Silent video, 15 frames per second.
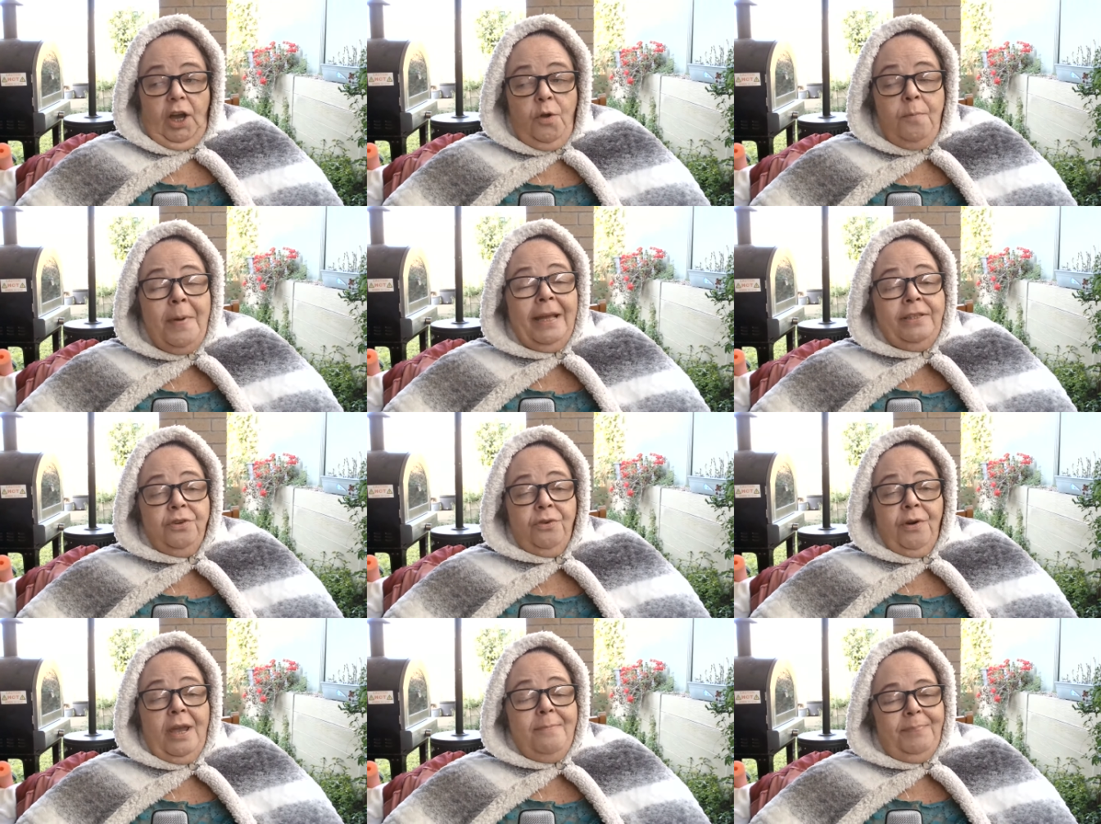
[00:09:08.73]
OMAD's
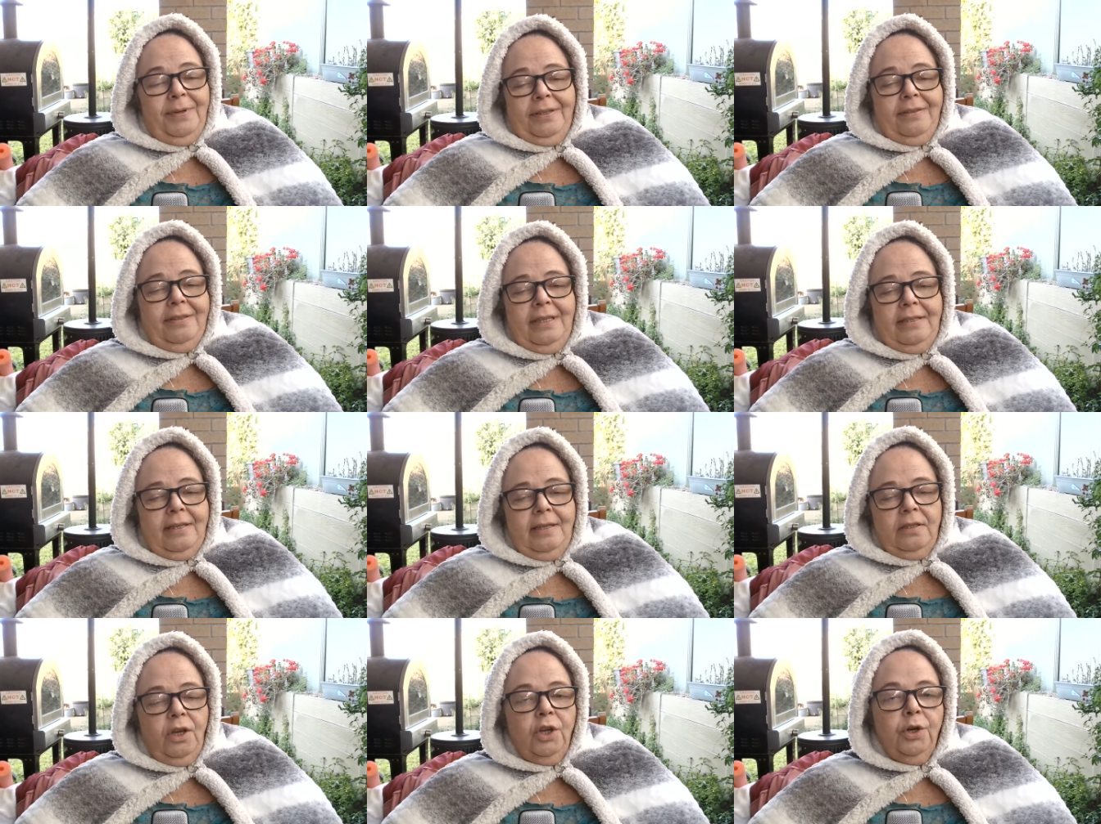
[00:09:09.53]
great, but this
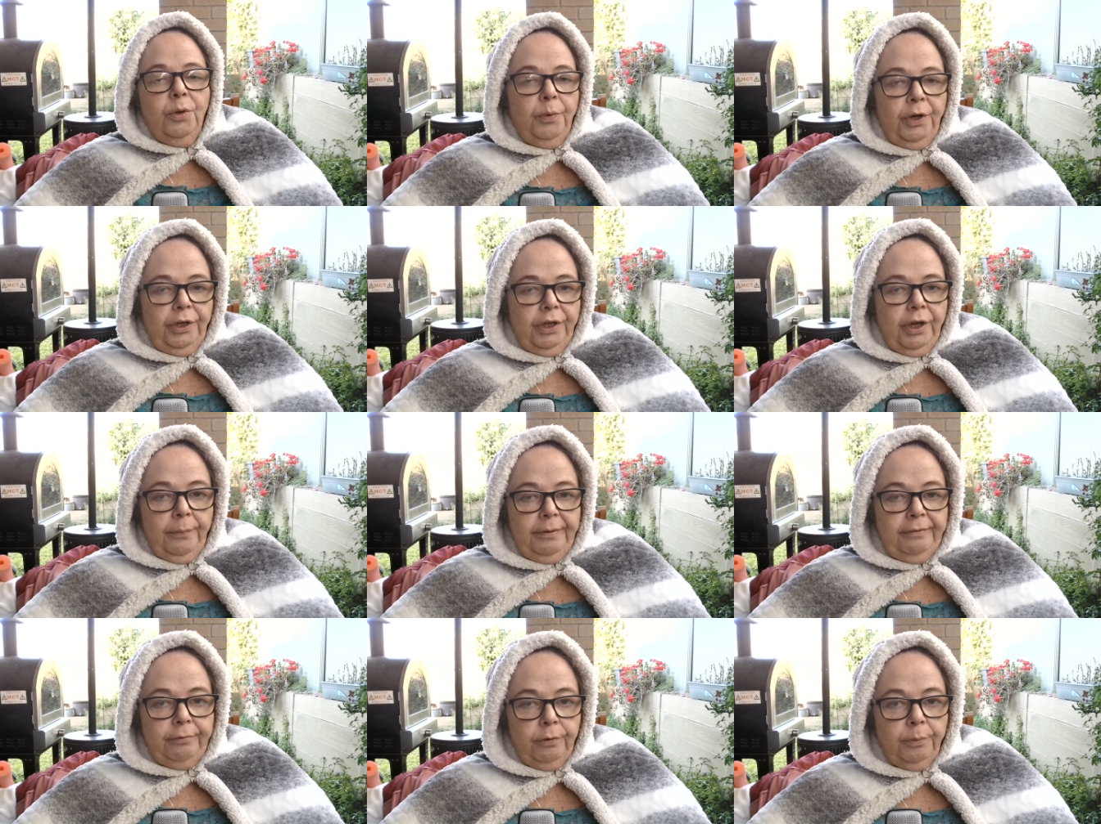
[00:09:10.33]
isn't going to work
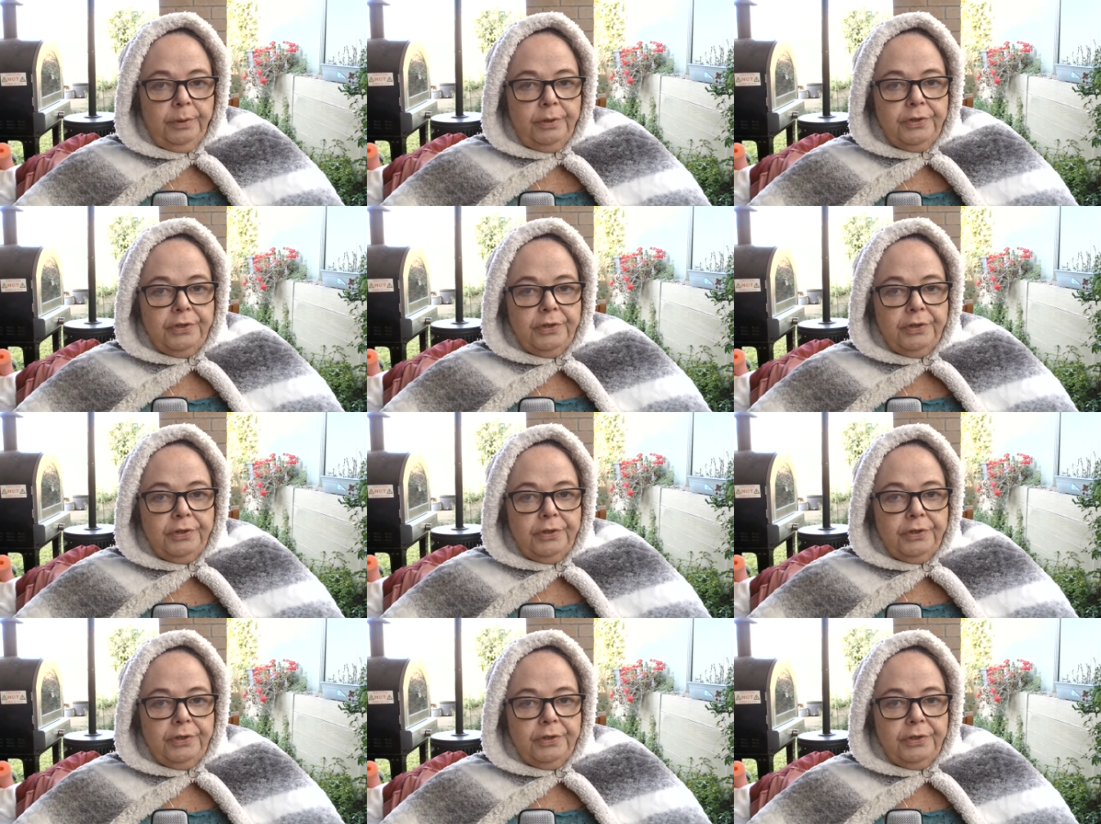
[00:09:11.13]
going forward.